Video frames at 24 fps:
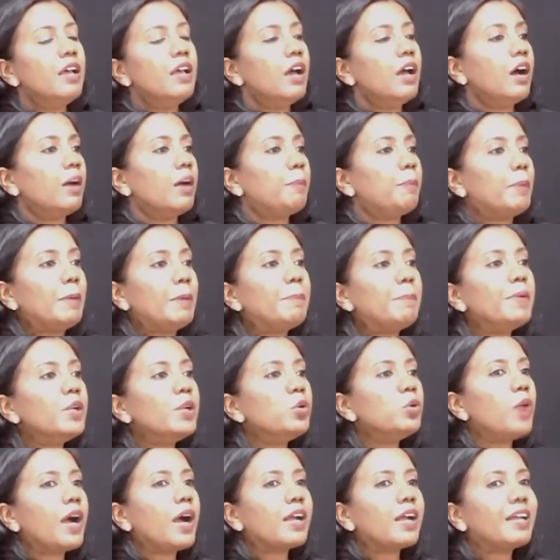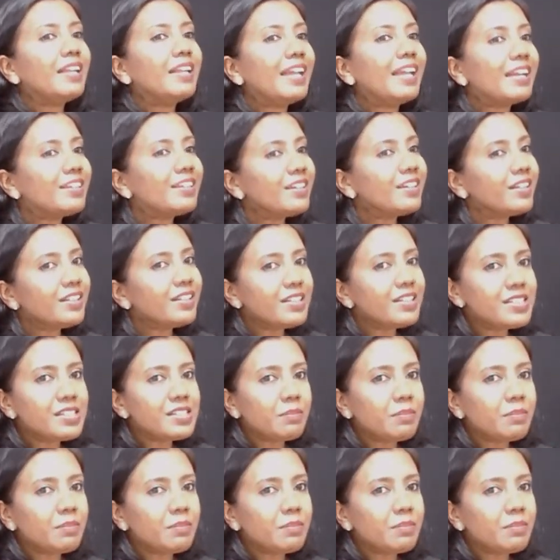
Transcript: uh, people who are created in his